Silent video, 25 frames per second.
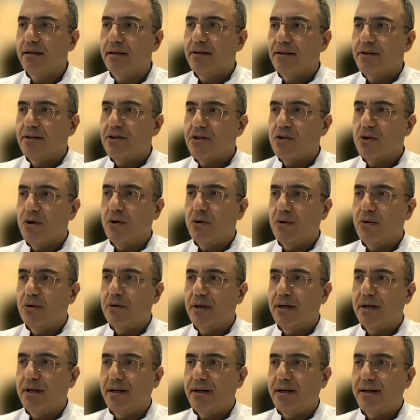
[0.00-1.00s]
So
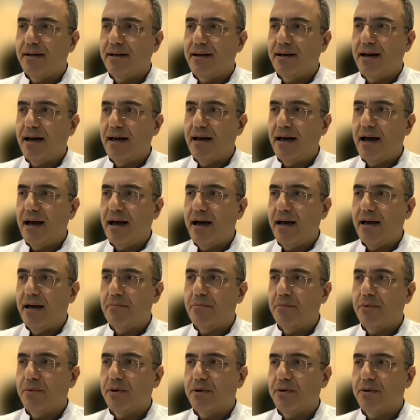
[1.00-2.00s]
I
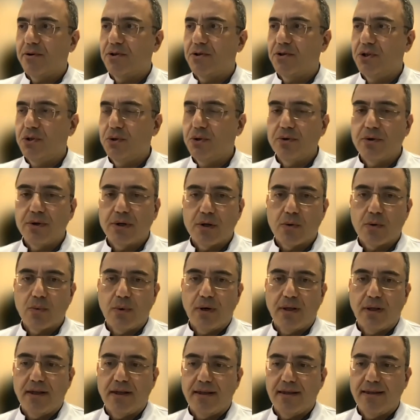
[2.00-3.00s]
am curious
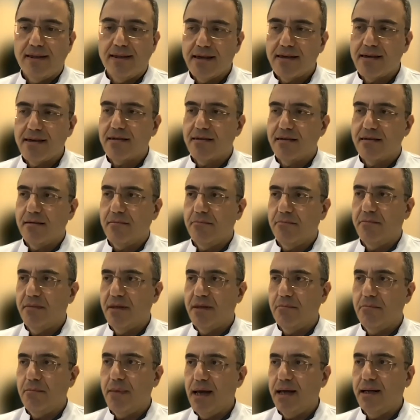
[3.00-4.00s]
whether this is the
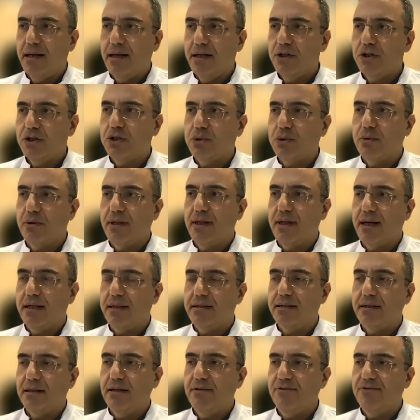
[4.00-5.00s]
main issue,
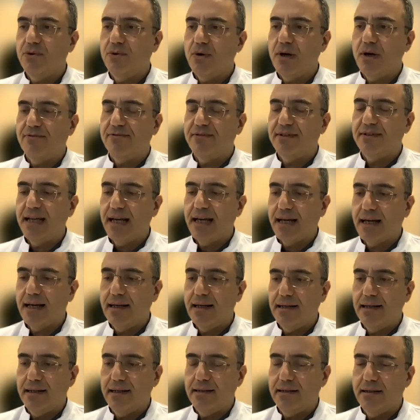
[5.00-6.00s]
that if you have
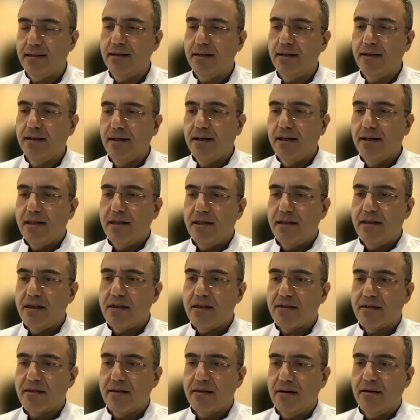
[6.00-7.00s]
decalin,
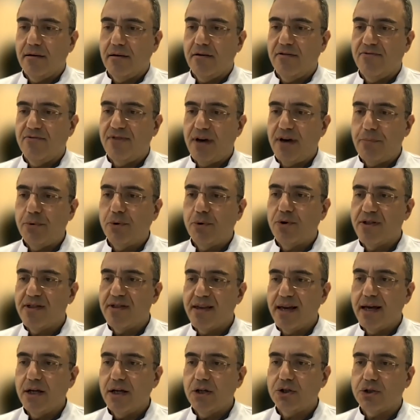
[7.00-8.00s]
this
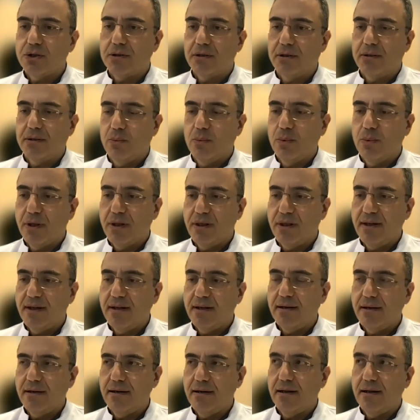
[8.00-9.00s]
vaporization
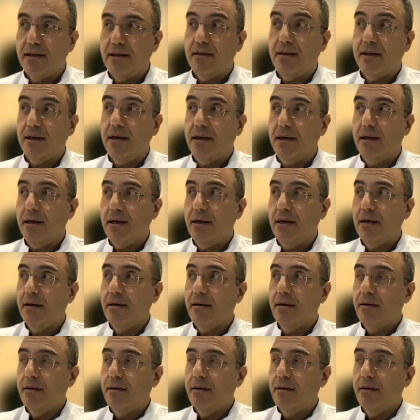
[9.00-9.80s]
within the